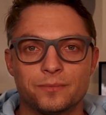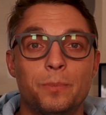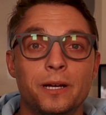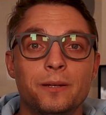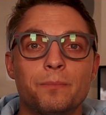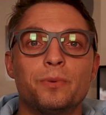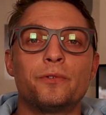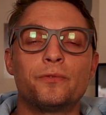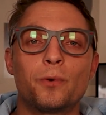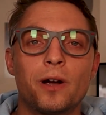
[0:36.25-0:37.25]
But
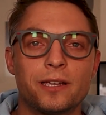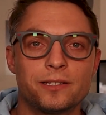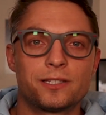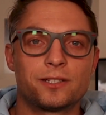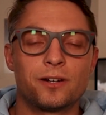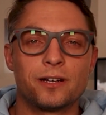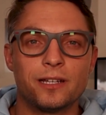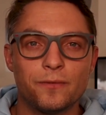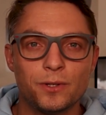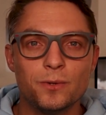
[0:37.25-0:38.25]
before I get started,
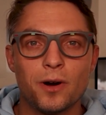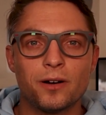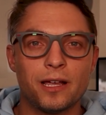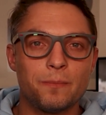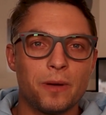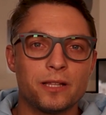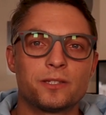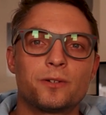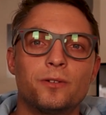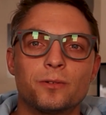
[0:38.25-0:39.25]
if you are a
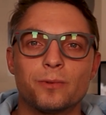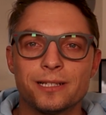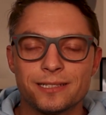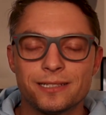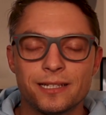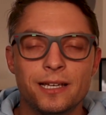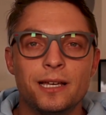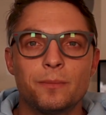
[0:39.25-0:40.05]
Pensacola resident,